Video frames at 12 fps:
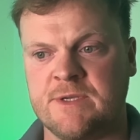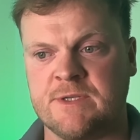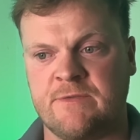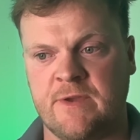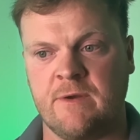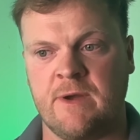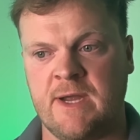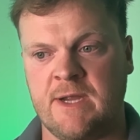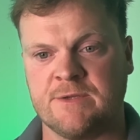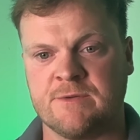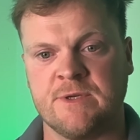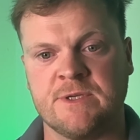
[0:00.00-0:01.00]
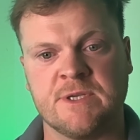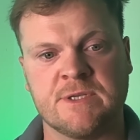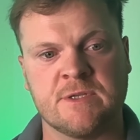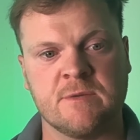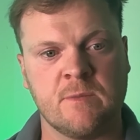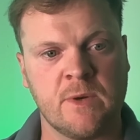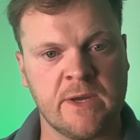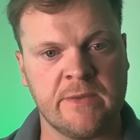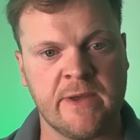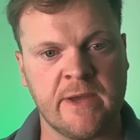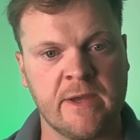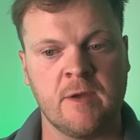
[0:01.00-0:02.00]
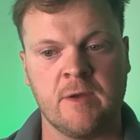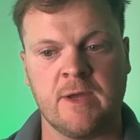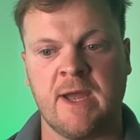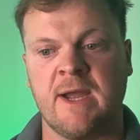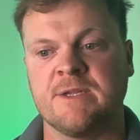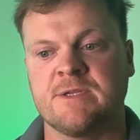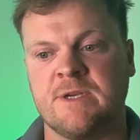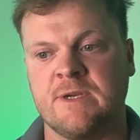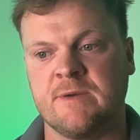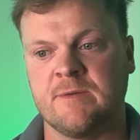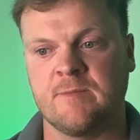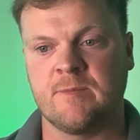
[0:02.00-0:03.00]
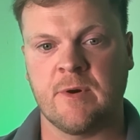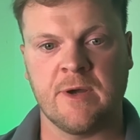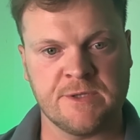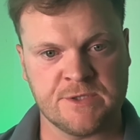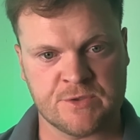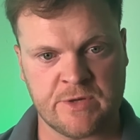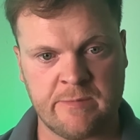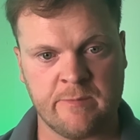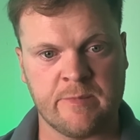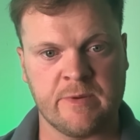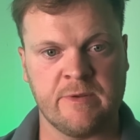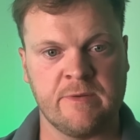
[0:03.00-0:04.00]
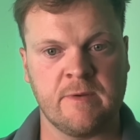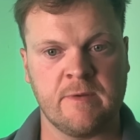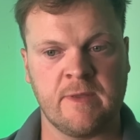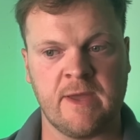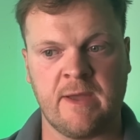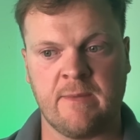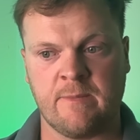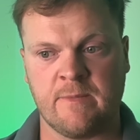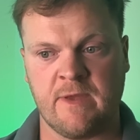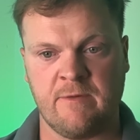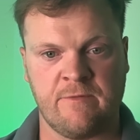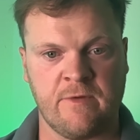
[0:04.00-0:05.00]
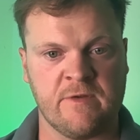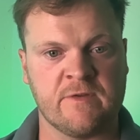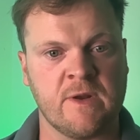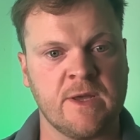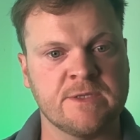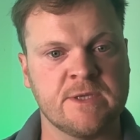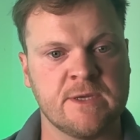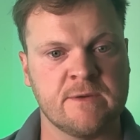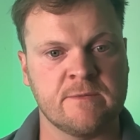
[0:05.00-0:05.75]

If they've got a hatchery system where they're hatching brine shrimp and they're fertilizing